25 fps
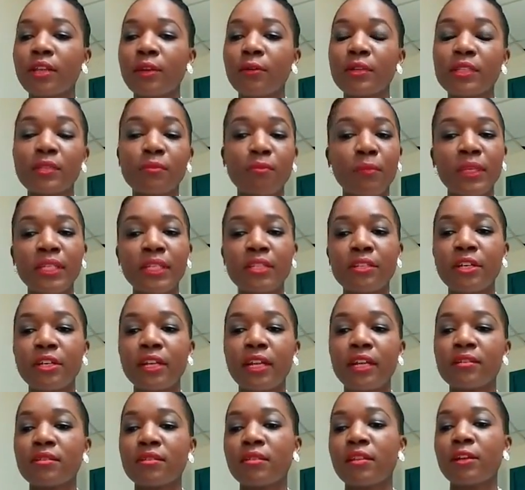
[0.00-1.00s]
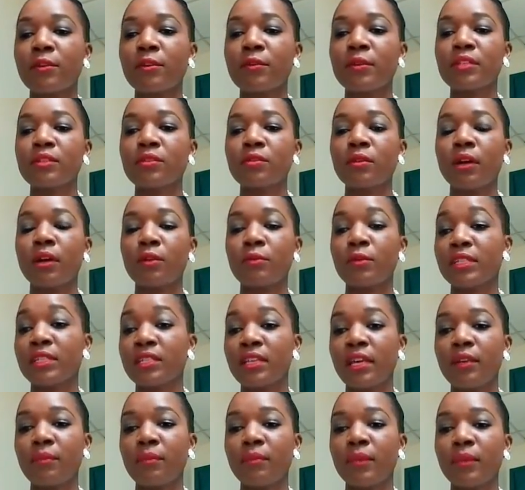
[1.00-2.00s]
there is bitterness, there is
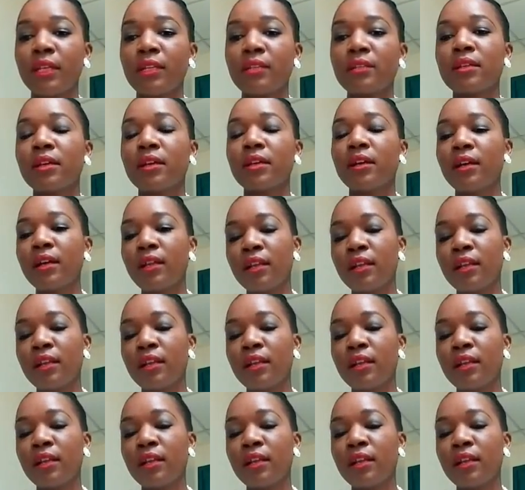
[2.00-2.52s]
resentment.